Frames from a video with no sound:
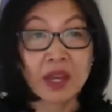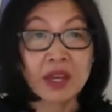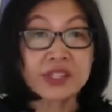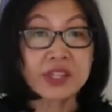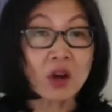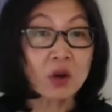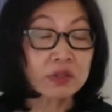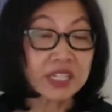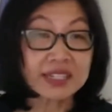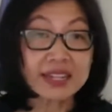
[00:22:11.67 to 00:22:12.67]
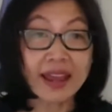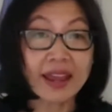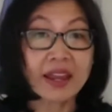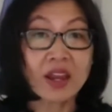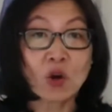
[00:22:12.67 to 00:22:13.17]
So
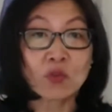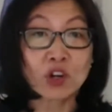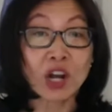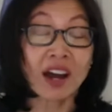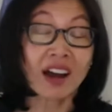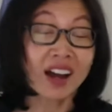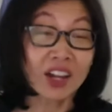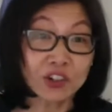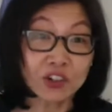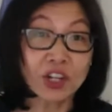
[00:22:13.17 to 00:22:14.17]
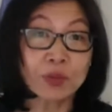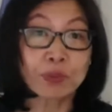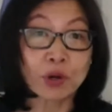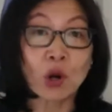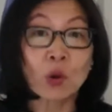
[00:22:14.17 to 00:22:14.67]
today, over 100
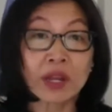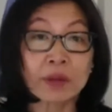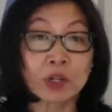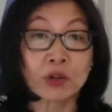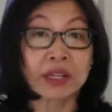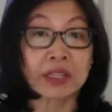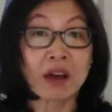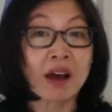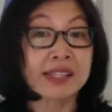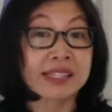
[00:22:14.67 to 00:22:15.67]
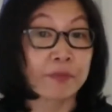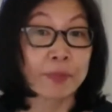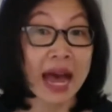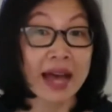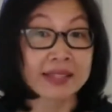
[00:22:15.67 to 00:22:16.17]
pro immigrant laws have
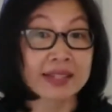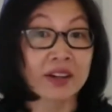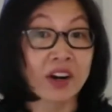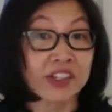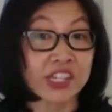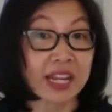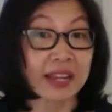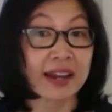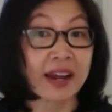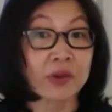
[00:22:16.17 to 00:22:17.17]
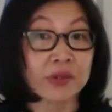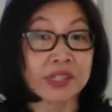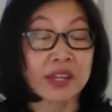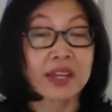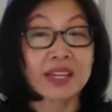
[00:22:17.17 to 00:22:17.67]
passed in our state house
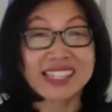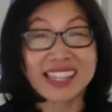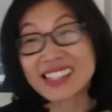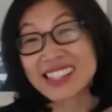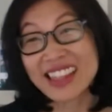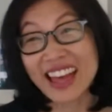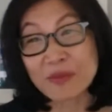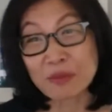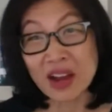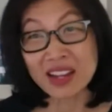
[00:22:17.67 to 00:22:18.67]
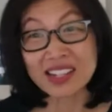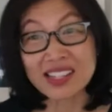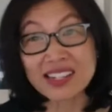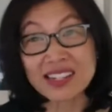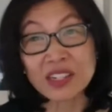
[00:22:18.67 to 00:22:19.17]
since that
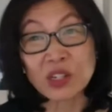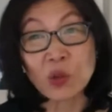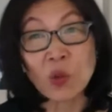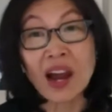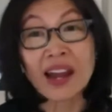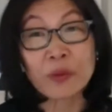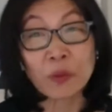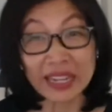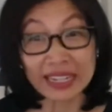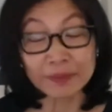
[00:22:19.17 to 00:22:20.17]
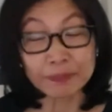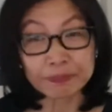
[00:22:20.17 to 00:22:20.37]
modest DUI win